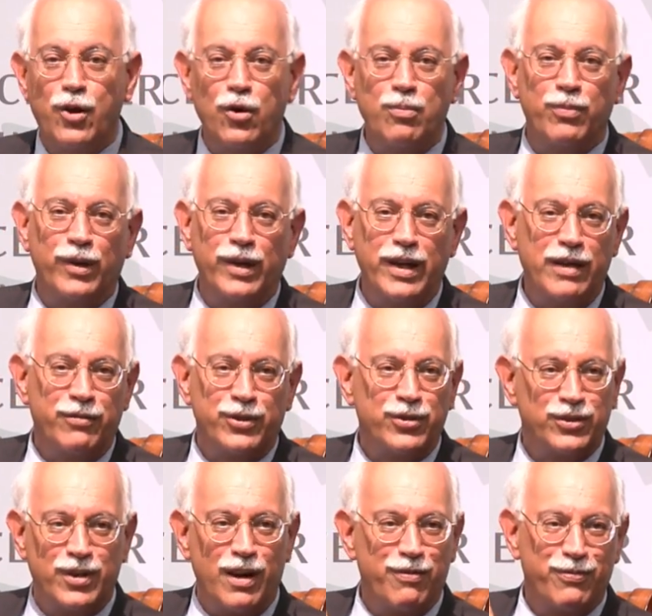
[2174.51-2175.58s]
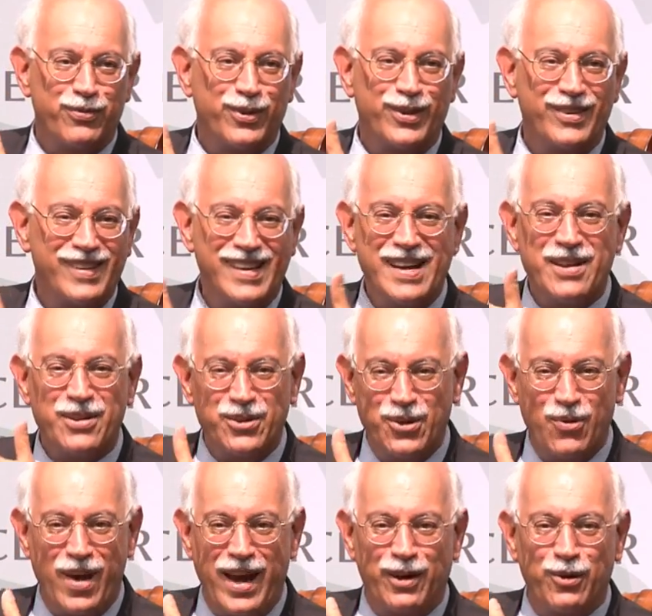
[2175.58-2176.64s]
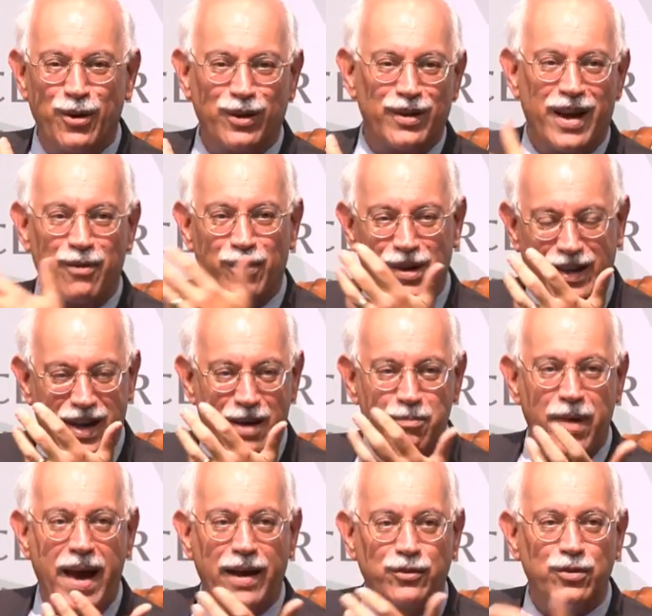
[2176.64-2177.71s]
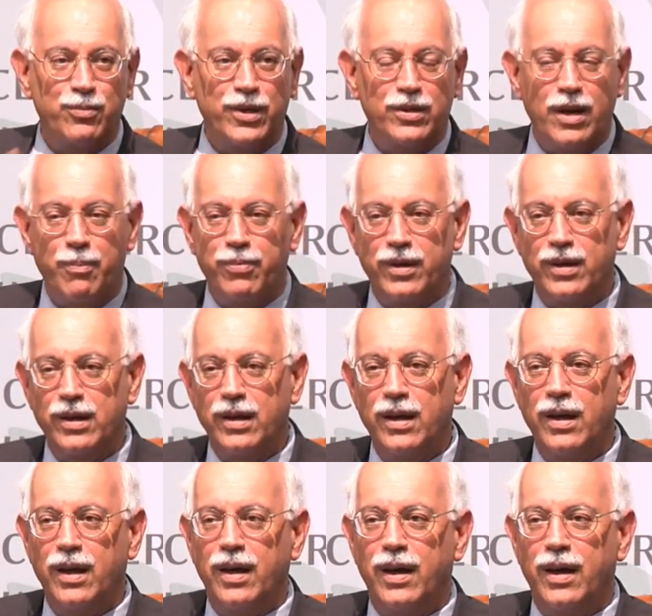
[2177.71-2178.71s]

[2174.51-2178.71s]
he couldn't believe the stuff that the new aid looked like when he came back to be deputy.